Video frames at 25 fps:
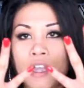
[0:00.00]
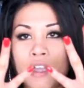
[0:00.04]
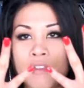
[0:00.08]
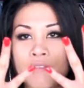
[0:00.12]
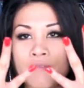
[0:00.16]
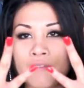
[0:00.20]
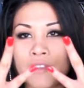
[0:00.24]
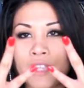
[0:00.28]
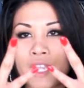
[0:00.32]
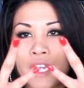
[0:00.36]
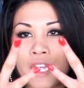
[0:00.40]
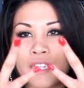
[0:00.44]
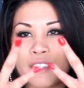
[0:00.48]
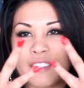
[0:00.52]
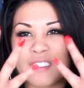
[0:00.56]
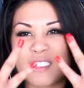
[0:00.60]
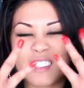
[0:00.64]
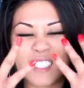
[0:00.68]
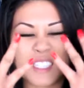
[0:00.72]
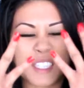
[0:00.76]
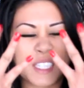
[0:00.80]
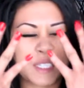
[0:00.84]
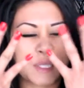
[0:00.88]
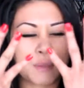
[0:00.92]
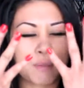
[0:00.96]
I'm feeling
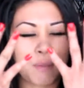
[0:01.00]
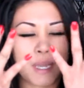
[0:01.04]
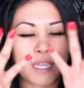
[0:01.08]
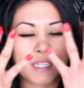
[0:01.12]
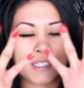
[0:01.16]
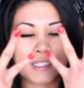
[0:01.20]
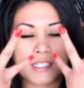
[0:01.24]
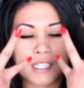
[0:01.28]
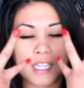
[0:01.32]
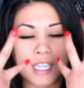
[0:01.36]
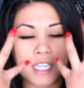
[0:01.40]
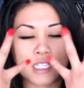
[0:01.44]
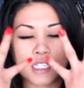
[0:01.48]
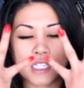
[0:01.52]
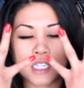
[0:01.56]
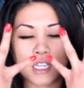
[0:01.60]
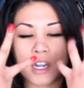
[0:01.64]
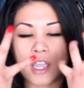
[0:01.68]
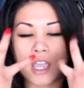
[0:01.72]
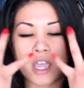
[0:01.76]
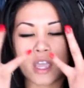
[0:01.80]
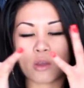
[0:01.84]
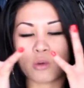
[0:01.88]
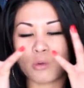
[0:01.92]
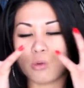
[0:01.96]
spicy
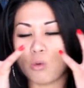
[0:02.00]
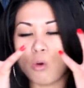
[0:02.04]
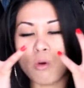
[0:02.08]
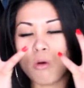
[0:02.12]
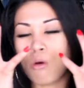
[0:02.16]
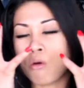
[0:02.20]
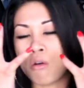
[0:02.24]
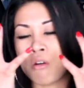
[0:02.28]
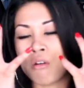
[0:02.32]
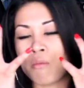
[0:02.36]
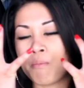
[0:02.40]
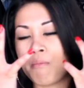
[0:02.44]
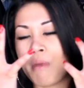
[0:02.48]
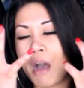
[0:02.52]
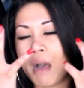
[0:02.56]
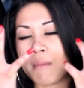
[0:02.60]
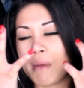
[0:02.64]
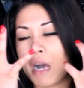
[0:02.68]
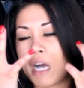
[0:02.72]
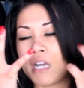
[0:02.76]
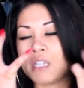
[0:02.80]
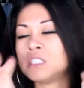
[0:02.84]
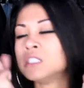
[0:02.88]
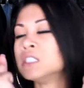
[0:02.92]
today. Ooh, mama!